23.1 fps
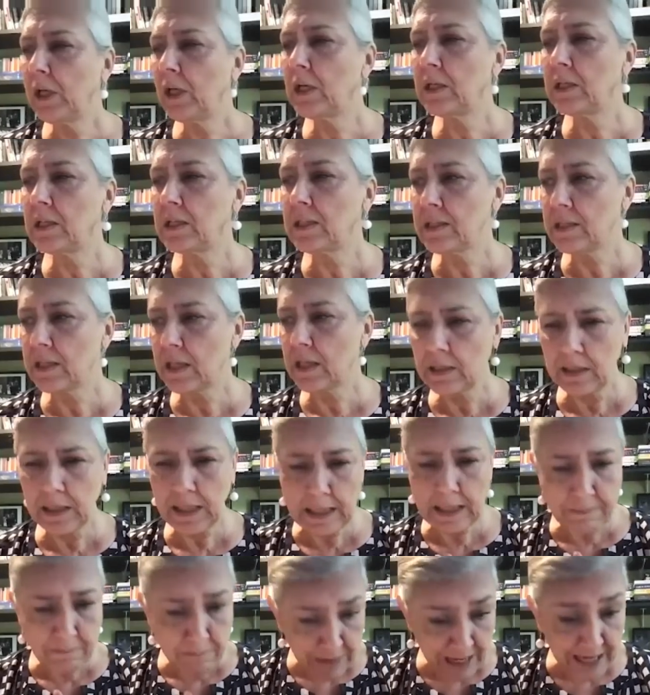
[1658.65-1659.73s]
heard it said
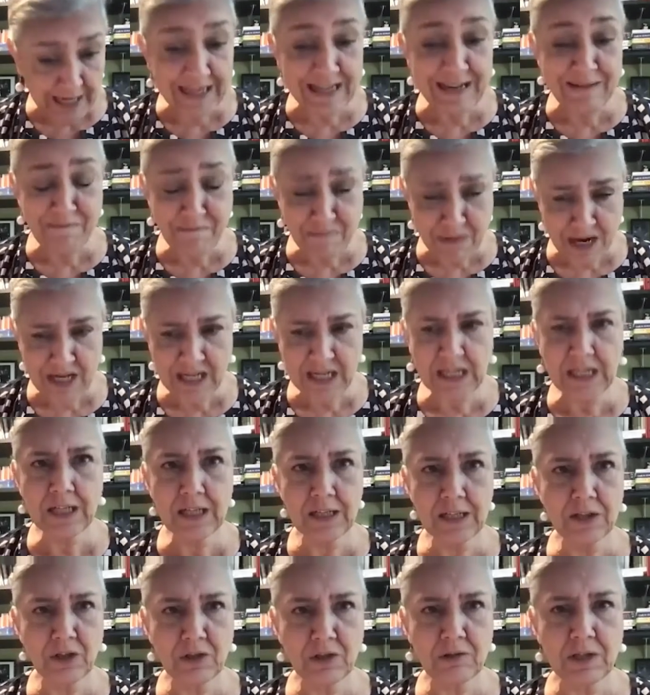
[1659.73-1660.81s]
in many, many
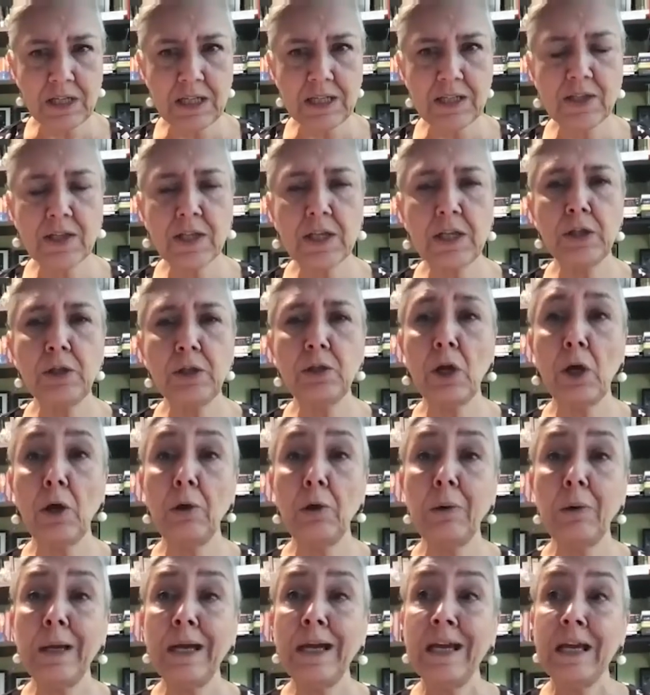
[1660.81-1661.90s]
countries that, you
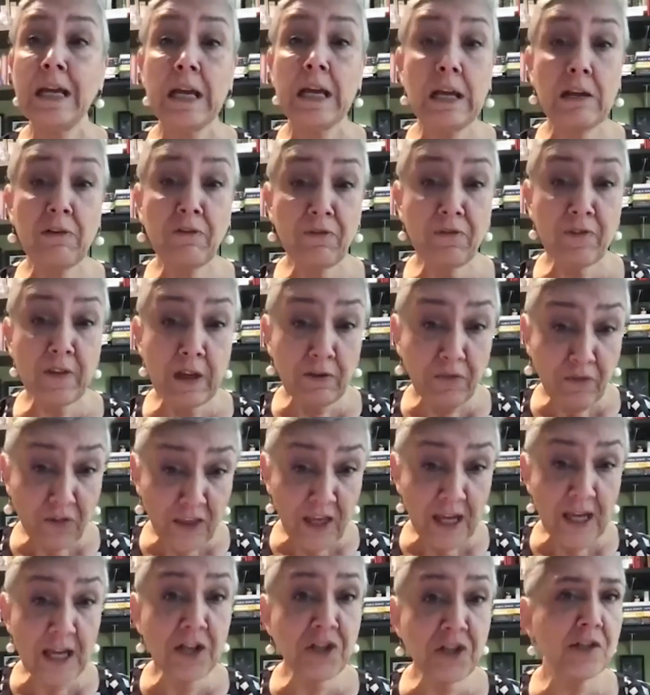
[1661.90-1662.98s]
know, if, if
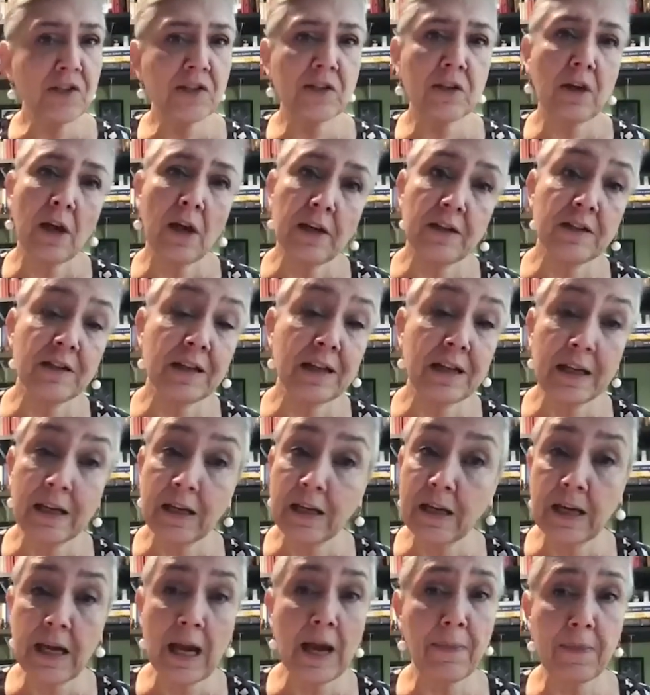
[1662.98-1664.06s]
they're just going to
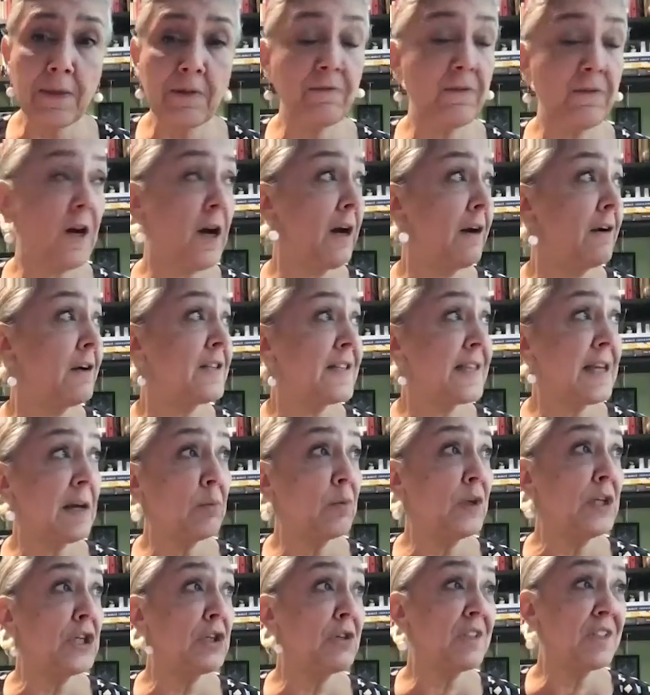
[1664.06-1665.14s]
get the virus, then
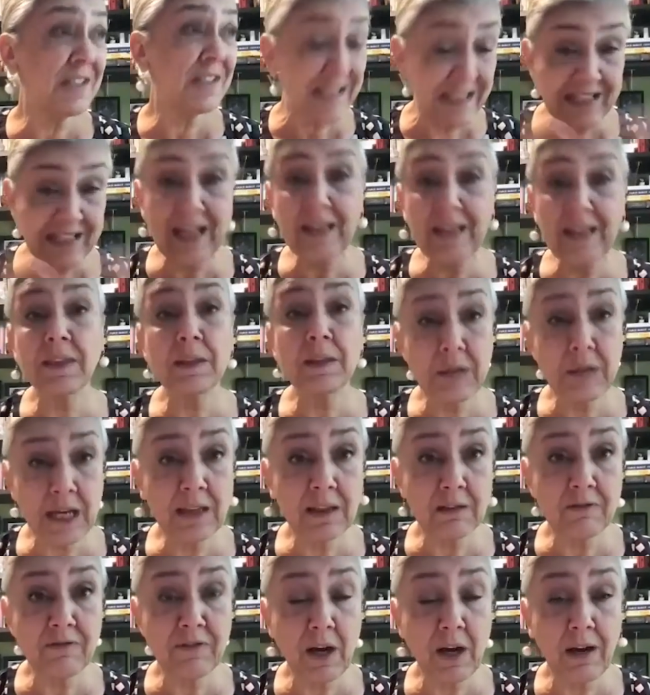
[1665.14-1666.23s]
we should just let them get
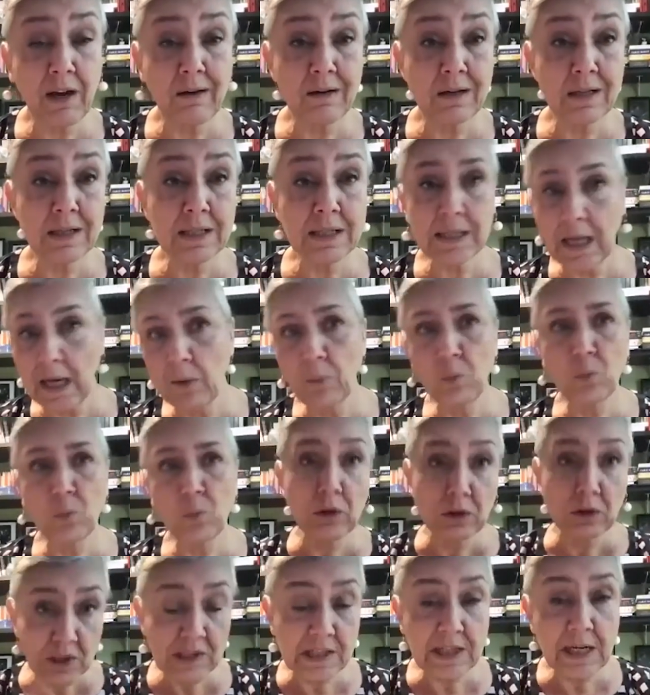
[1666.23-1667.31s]
the virus and we'll
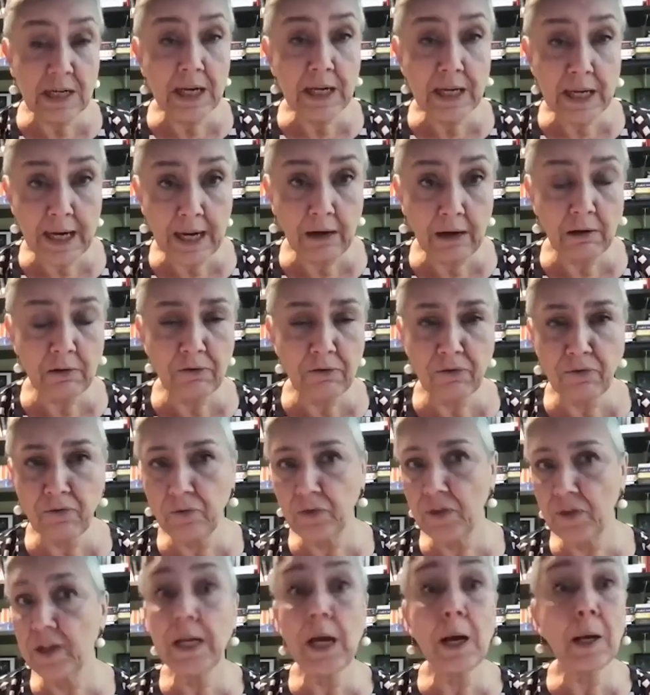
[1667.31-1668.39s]
just take care of
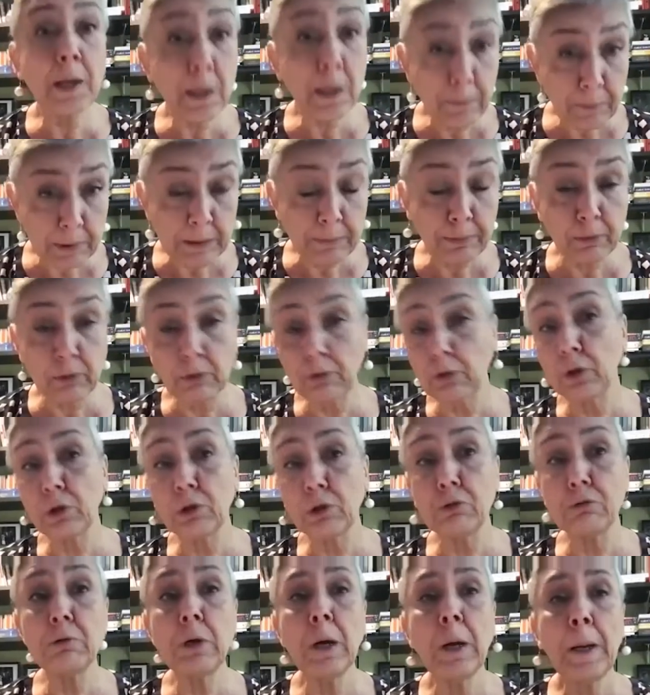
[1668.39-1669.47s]
the younger people
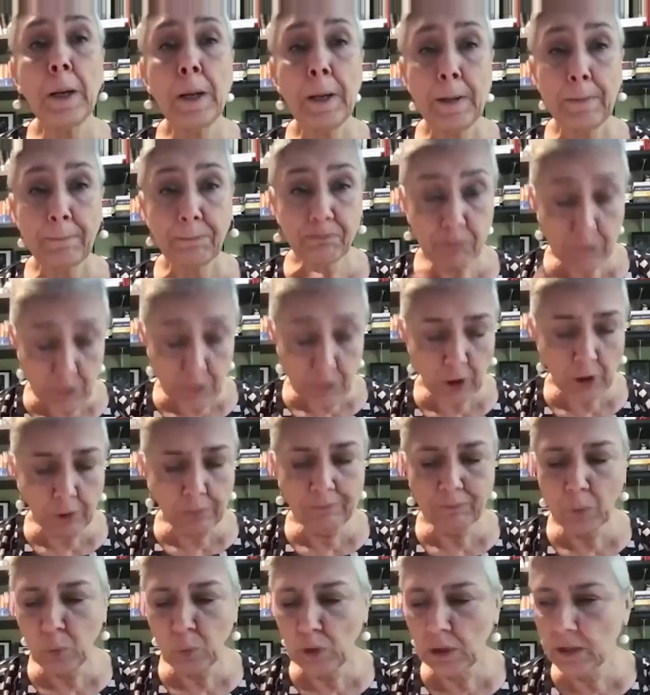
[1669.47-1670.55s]
who, you know,
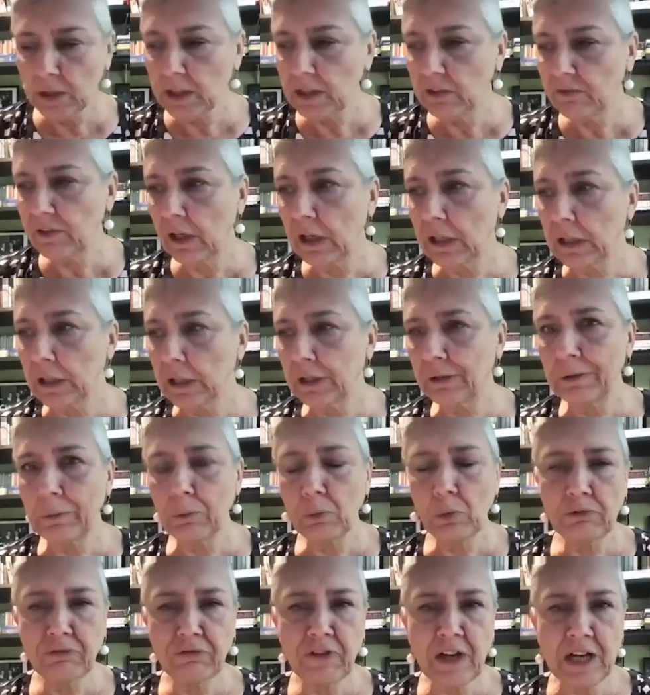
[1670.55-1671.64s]
will live longer and
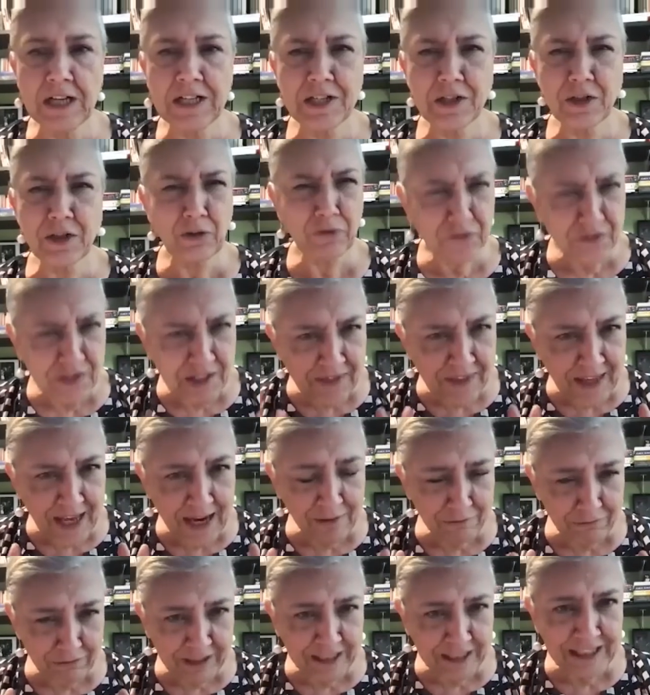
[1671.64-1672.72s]
will fight it off. Did that
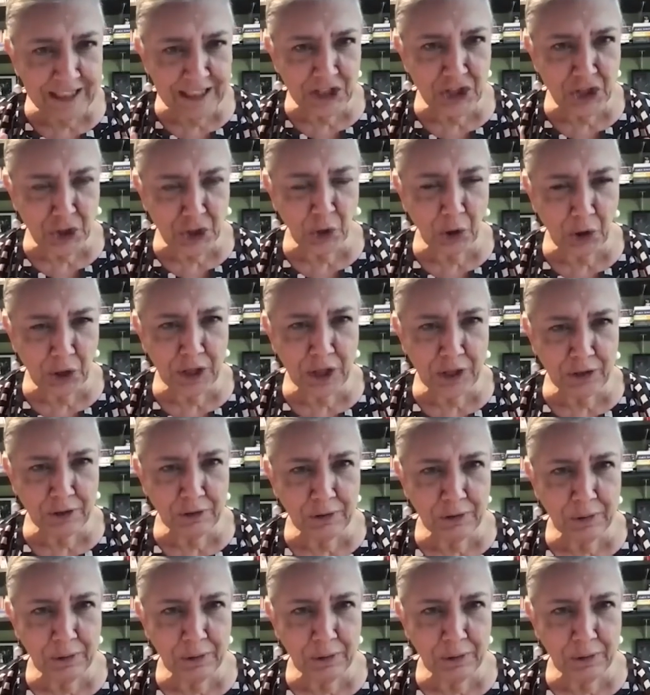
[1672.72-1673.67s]
really shock you?